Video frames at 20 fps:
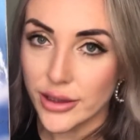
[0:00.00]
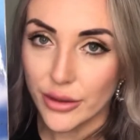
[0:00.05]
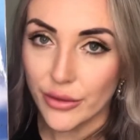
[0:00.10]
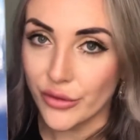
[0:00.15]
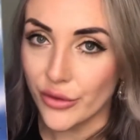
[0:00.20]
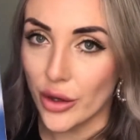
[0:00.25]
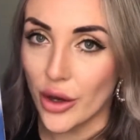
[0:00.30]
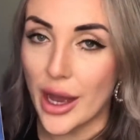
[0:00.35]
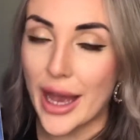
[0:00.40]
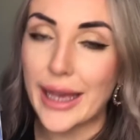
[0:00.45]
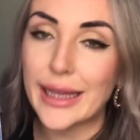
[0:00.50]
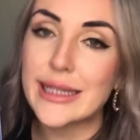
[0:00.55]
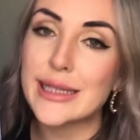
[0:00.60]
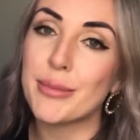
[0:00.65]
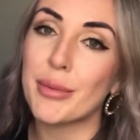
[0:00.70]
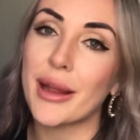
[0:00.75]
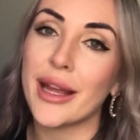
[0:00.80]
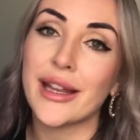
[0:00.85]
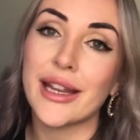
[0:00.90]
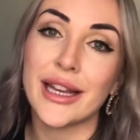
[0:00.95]
for
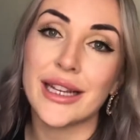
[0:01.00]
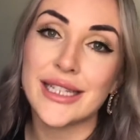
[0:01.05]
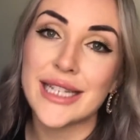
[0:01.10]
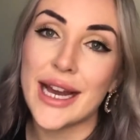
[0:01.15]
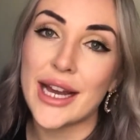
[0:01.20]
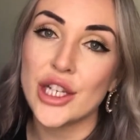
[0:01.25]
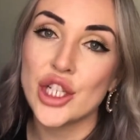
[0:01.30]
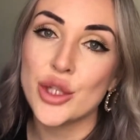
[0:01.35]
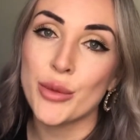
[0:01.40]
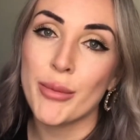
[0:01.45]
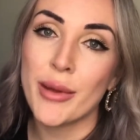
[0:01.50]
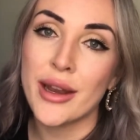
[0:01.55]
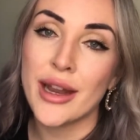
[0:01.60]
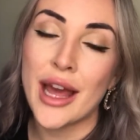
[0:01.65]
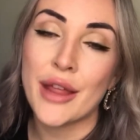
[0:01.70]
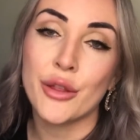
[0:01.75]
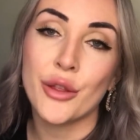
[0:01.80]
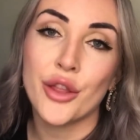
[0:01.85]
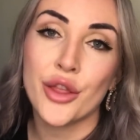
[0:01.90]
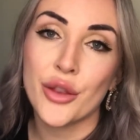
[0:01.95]
explaining attachment
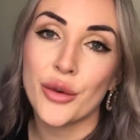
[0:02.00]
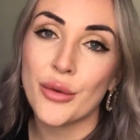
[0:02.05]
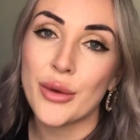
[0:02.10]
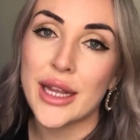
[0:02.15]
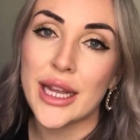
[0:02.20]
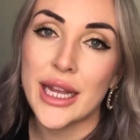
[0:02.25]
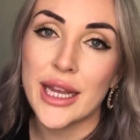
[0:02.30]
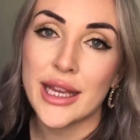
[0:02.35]
and the three